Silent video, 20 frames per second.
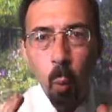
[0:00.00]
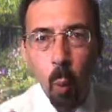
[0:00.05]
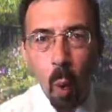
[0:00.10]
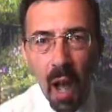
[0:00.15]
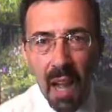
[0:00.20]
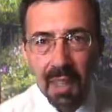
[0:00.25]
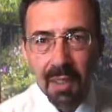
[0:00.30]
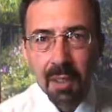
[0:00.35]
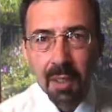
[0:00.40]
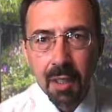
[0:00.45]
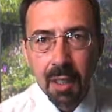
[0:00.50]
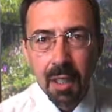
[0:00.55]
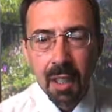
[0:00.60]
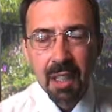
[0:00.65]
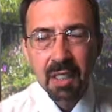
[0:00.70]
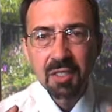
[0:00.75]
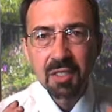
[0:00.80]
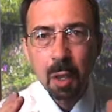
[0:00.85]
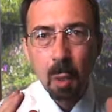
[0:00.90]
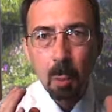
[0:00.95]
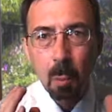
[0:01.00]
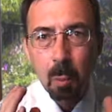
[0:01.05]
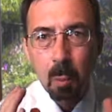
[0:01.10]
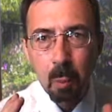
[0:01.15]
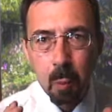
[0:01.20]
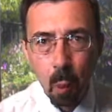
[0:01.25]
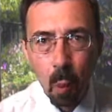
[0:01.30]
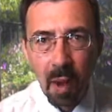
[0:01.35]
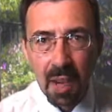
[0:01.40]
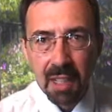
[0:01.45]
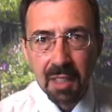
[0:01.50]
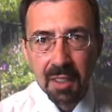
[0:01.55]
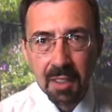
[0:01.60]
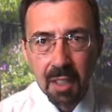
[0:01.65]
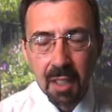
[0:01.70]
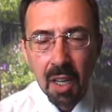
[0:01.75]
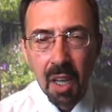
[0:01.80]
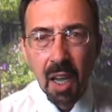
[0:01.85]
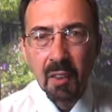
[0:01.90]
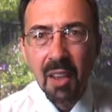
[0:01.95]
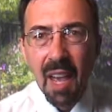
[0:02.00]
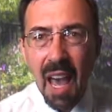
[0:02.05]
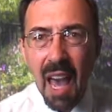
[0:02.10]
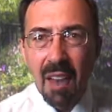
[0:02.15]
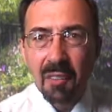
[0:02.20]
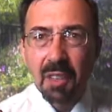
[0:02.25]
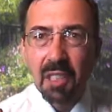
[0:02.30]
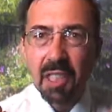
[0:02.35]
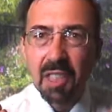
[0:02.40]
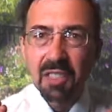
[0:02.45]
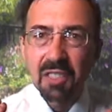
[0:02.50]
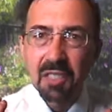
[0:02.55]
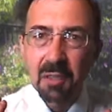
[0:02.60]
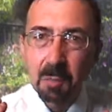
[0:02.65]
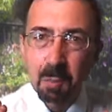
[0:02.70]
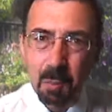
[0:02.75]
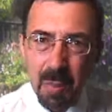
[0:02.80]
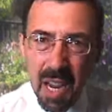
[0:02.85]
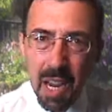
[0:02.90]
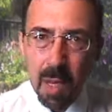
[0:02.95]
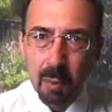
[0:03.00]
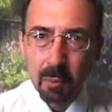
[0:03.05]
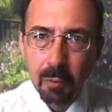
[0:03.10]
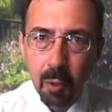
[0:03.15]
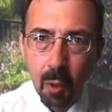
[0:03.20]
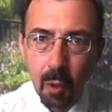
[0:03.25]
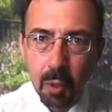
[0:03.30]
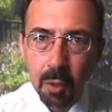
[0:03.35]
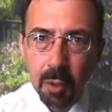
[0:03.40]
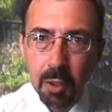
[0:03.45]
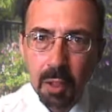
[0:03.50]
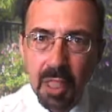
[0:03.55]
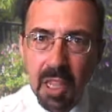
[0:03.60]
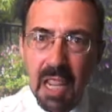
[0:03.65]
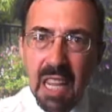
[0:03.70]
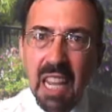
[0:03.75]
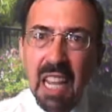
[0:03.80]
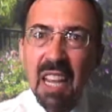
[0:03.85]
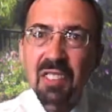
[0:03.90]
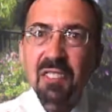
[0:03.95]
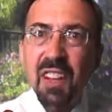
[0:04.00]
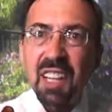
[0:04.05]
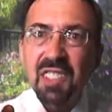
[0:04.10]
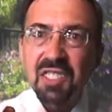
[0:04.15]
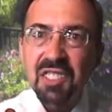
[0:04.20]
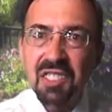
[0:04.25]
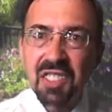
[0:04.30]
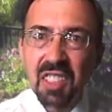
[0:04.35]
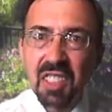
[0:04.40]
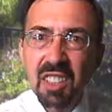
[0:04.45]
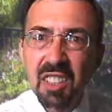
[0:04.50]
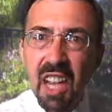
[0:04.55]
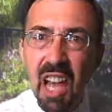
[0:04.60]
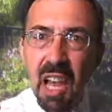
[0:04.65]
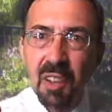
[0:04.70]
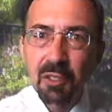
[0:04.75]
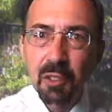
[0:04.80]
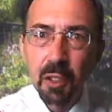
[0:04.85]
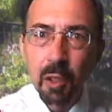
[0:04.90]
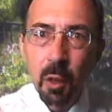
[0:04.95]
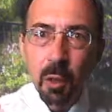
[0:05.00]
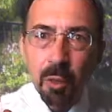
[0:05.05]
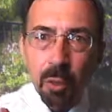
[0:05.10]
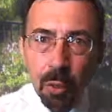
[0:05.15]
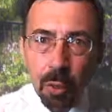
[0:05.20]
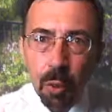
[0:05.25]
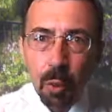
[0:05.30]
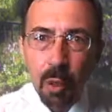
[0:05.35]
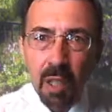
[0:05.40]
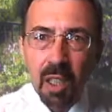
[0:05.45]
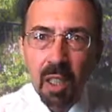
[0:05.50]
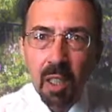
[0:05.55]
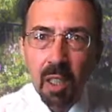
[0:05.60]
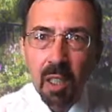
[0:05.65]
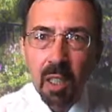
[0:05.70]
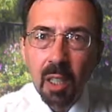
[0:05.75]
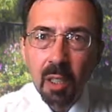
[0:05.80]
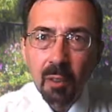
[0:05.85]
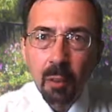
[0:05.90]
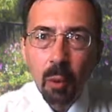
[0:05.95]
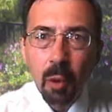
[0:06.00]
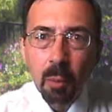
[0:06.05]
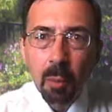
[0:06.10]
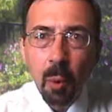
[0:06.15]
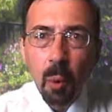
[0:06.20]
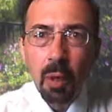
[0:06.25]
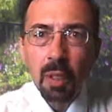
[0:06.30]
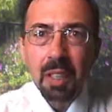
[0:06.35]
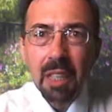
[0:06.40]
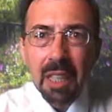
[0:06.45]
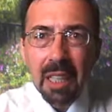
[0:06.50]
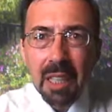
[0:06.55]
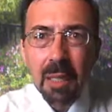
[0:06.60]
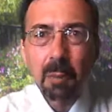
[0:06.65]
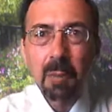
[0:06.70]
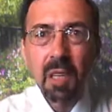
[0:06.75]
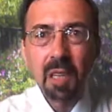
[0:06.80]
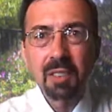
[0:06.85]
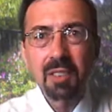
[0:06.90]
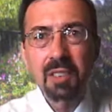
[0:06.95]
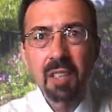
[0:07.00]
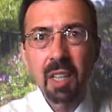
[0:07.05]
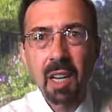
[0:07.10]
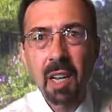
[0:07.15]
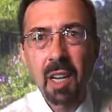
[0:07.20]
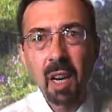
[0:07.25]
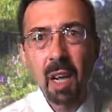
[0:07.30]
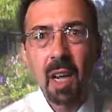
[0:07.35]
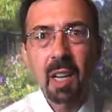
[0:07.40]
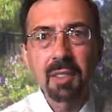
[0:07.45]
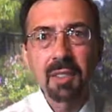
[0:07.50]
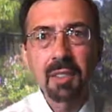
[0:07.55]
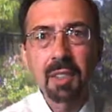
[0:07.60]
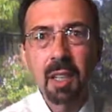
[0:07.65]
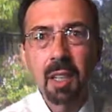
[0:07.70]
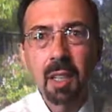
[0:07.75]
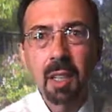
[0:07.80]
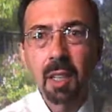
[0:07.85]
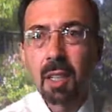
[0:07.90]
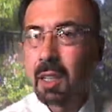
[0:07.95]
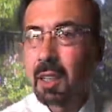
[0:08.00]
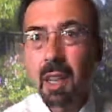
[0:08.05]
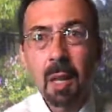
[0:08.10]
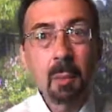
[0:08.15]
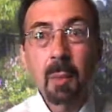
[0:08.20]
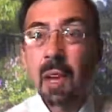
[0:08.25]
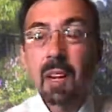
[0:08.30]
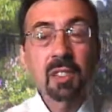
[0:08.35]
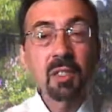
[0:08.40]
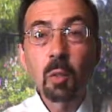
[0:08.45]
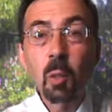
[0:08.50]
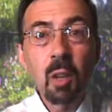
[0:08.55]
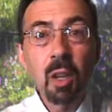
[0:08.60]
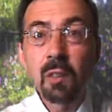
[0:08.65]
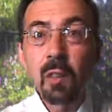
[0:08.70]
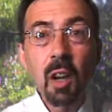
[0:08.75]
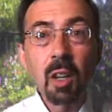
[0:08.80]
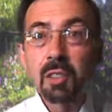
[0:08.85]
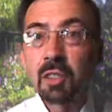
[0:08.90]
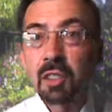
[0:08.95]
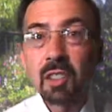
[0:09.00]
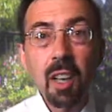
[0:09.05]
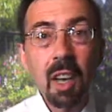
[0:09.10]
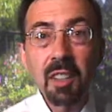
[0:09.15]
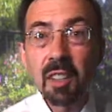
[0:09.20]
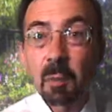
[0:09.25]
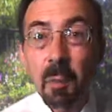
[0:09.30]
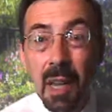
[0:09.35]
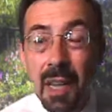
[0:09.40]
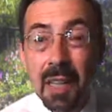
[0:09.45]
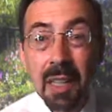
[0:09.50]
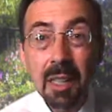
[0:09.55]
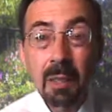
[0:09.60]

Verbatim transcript: What is the point of having a spam folder if I still have to go through it looking for important emails that I lost? They might as well have all just gone to my